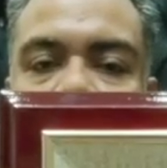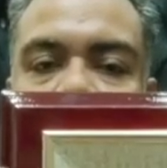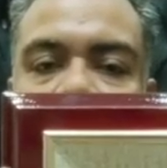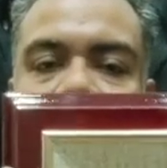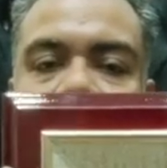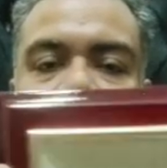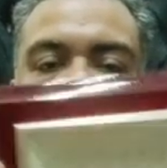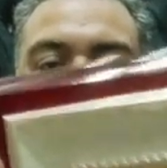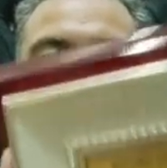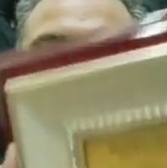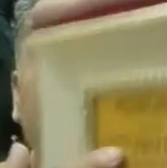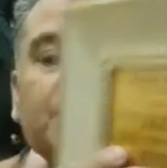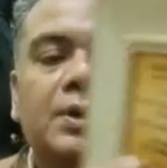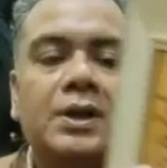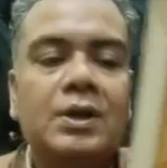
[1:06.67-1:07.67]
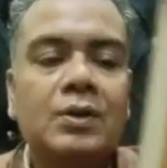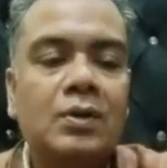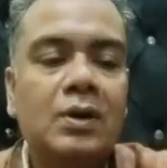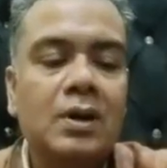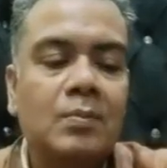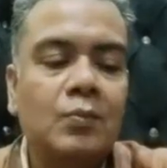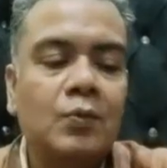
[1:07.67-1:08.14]
This
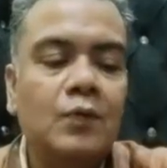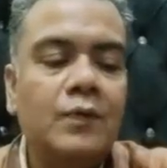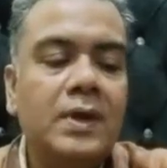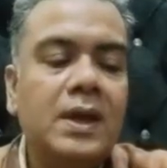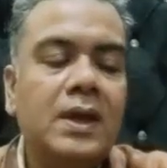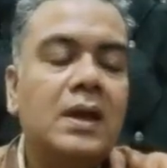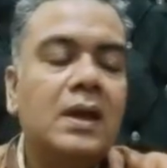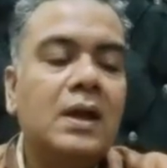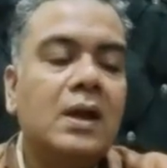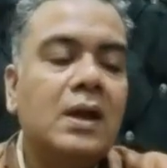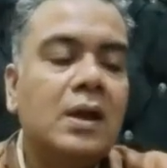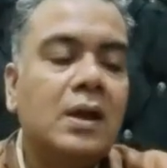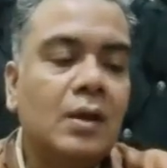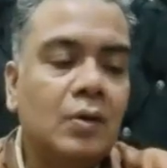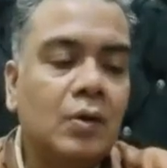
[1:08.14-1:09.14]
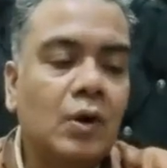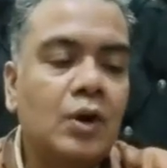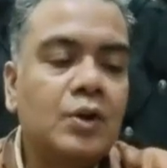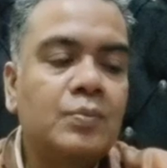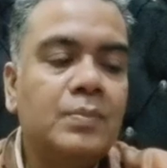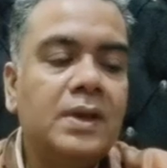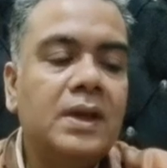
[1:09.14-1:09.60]
particular movie
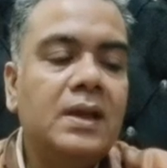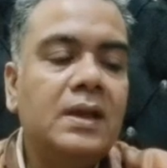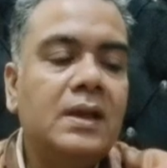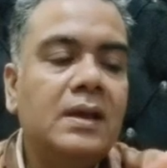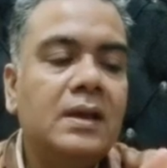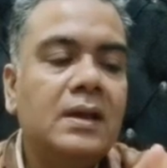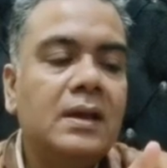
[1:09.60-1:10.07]
got me